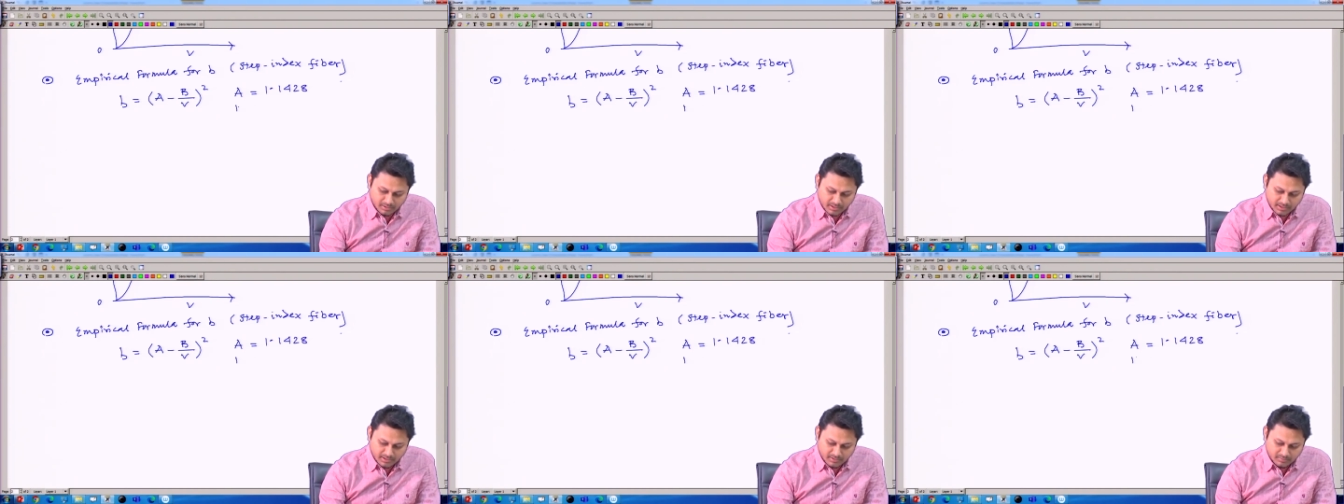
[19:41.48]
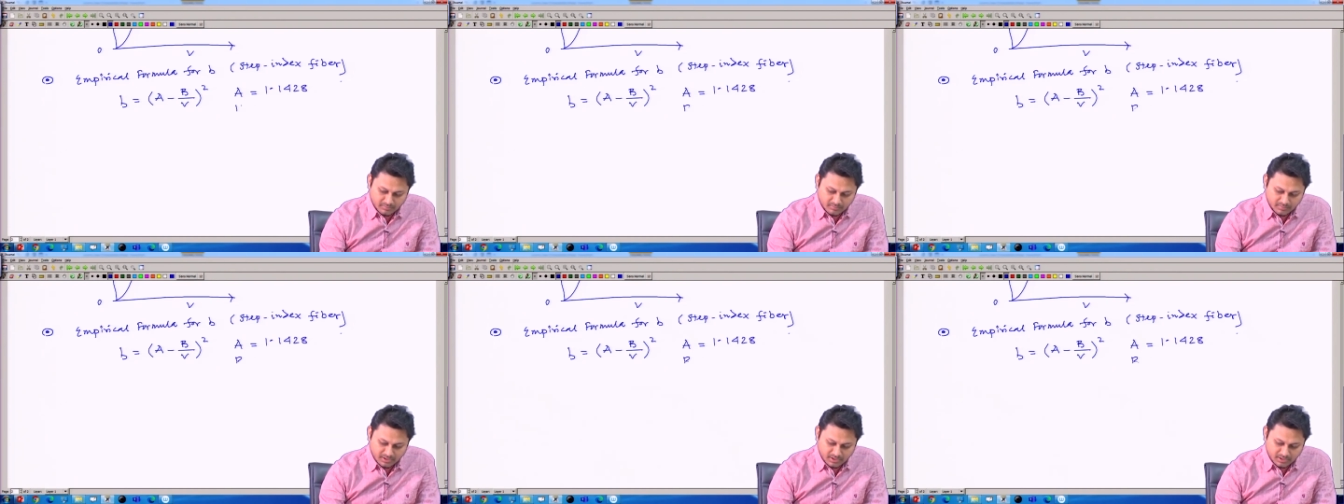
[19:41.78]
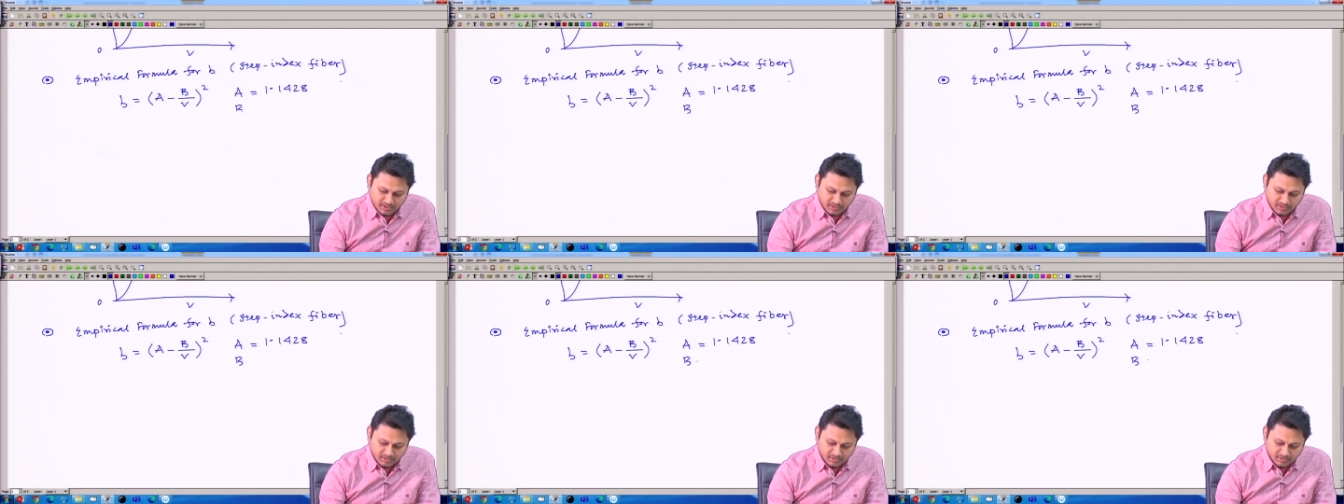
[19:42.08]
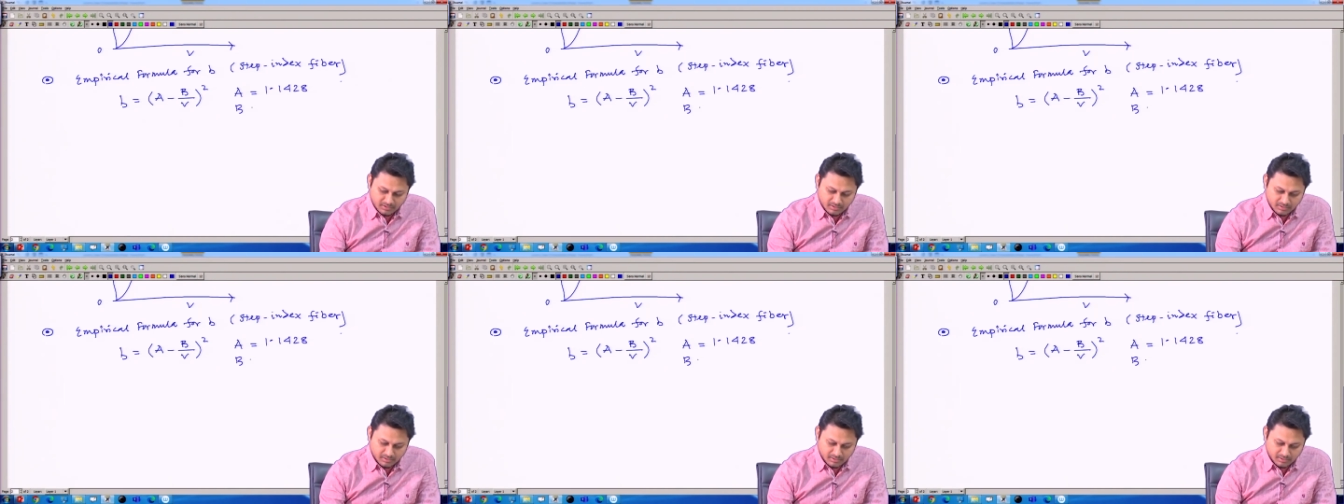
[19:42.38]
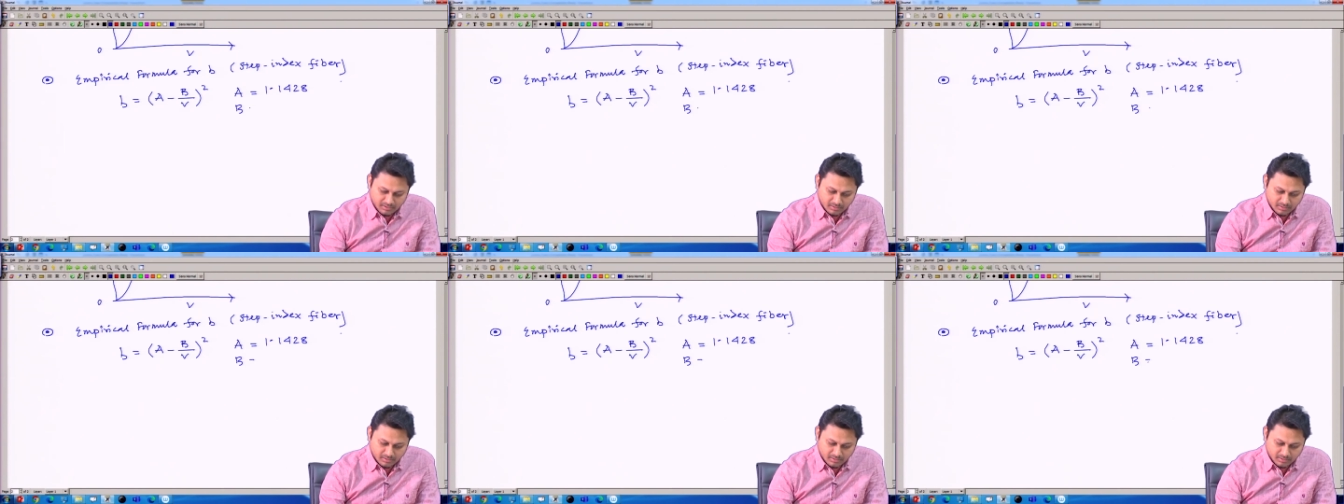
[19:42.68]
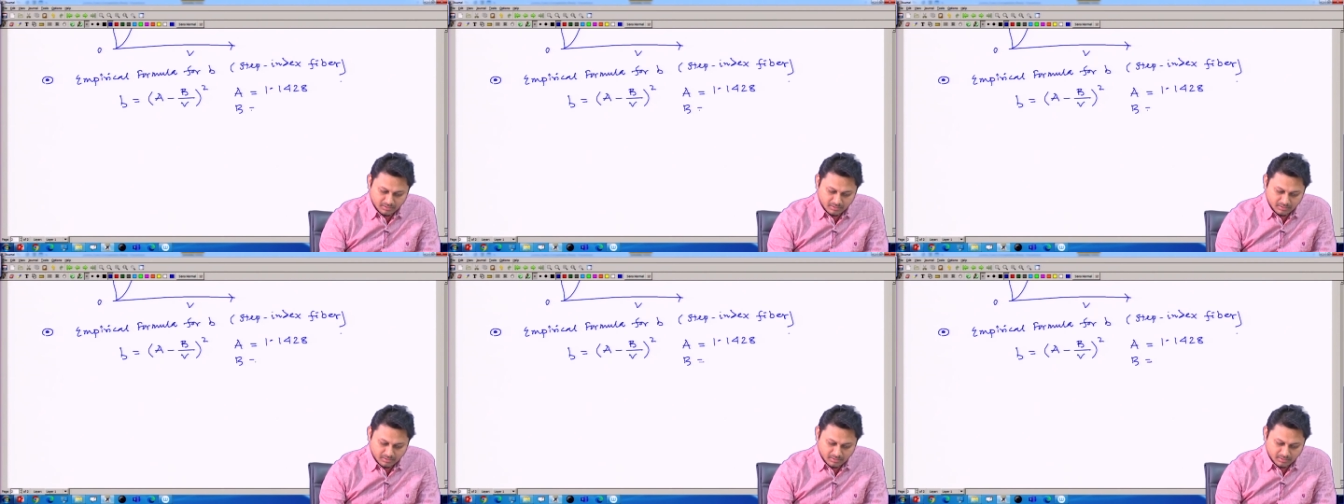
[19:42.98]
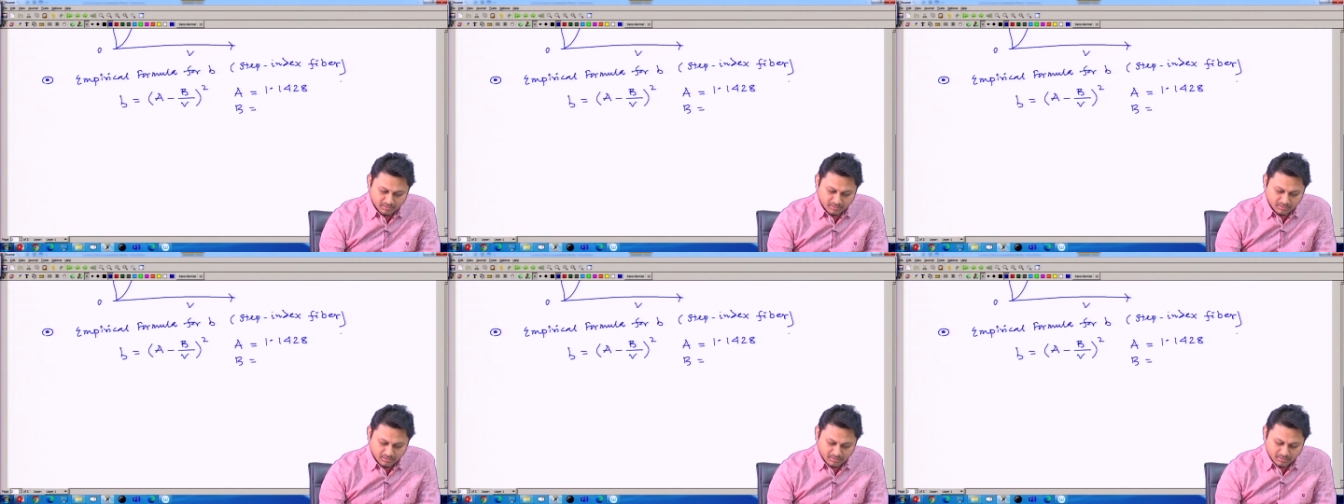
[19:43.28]
and b
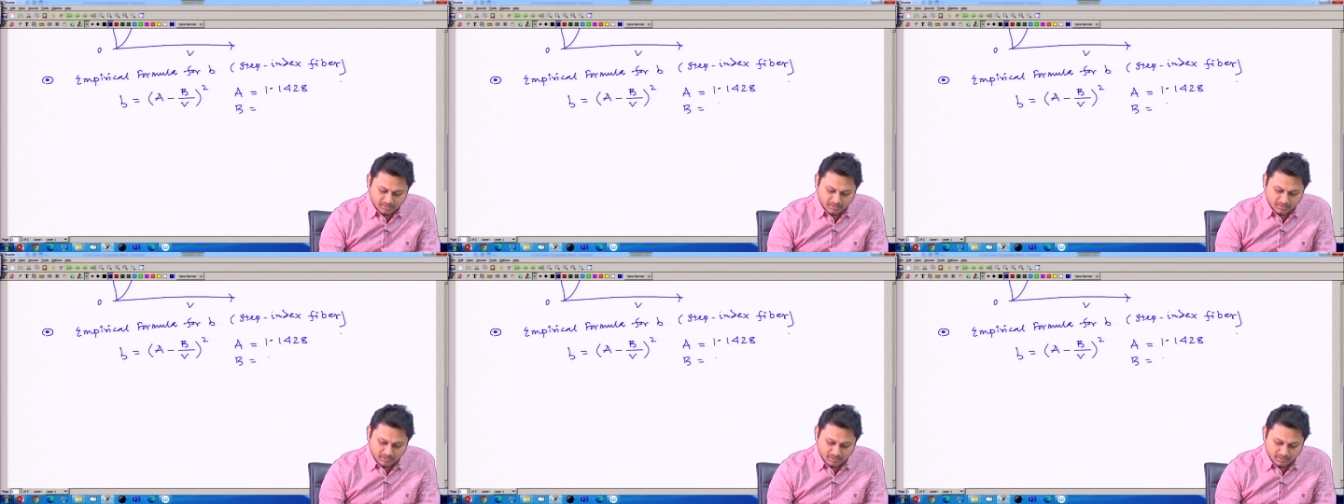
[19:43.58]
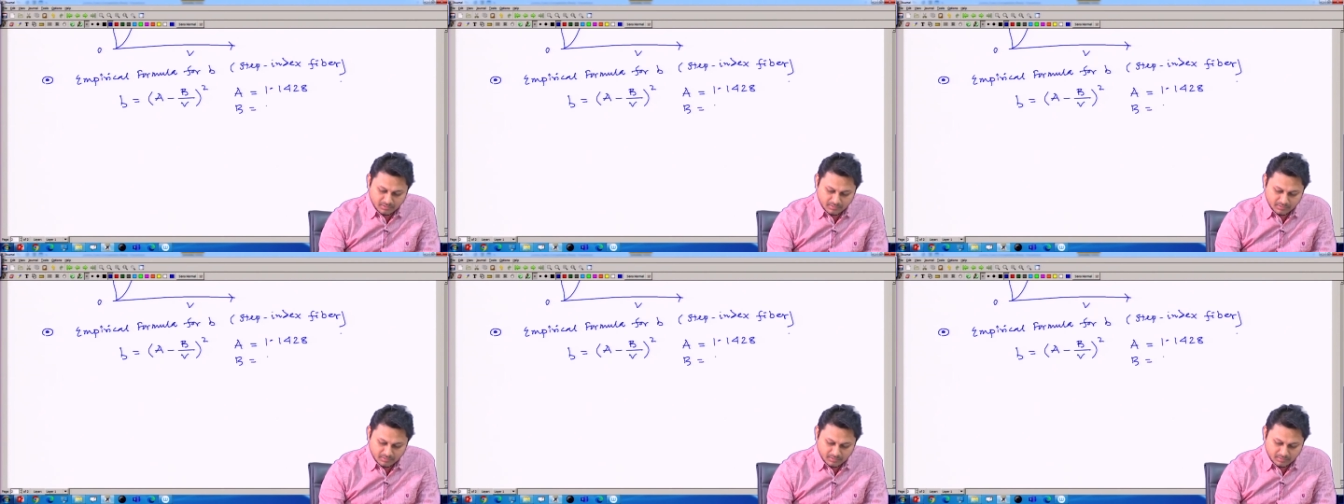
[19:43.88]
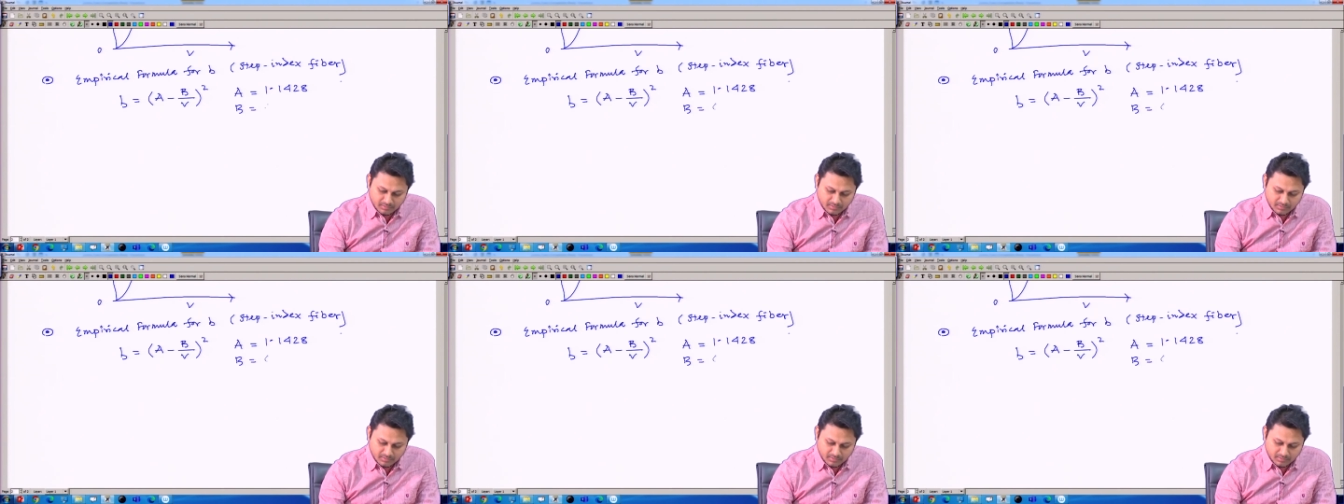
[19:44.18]
is